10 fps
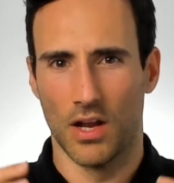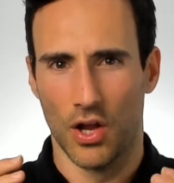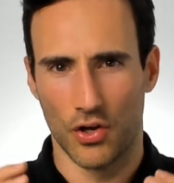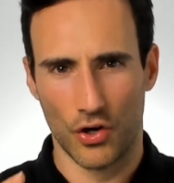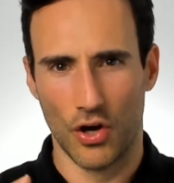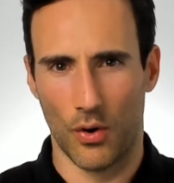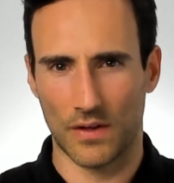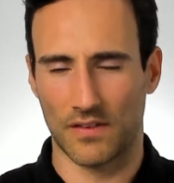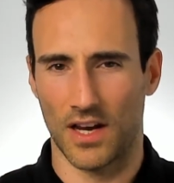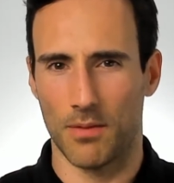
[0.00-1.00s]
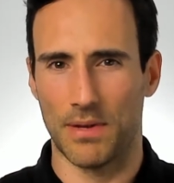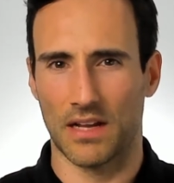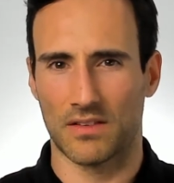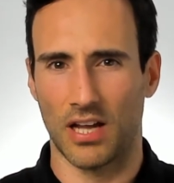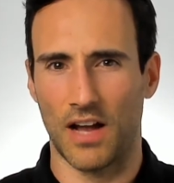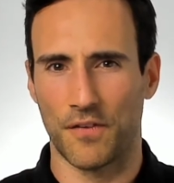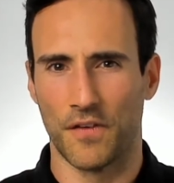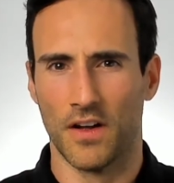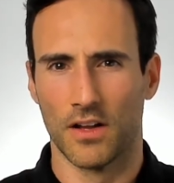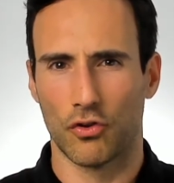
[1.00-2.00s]
you know it's going to be a tough
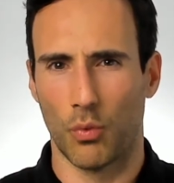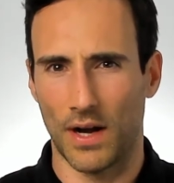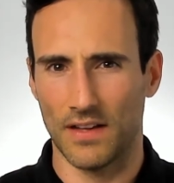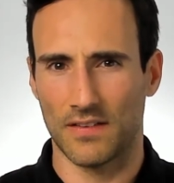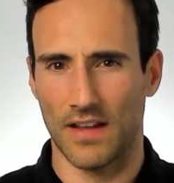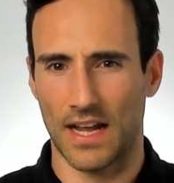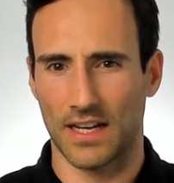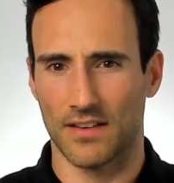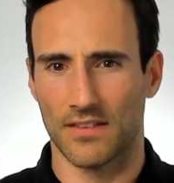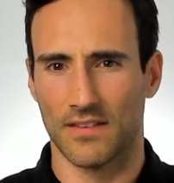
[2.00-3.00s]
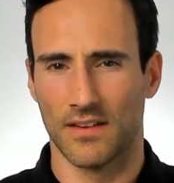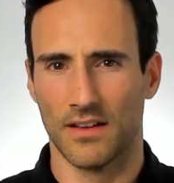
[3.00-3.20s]
20 seconds.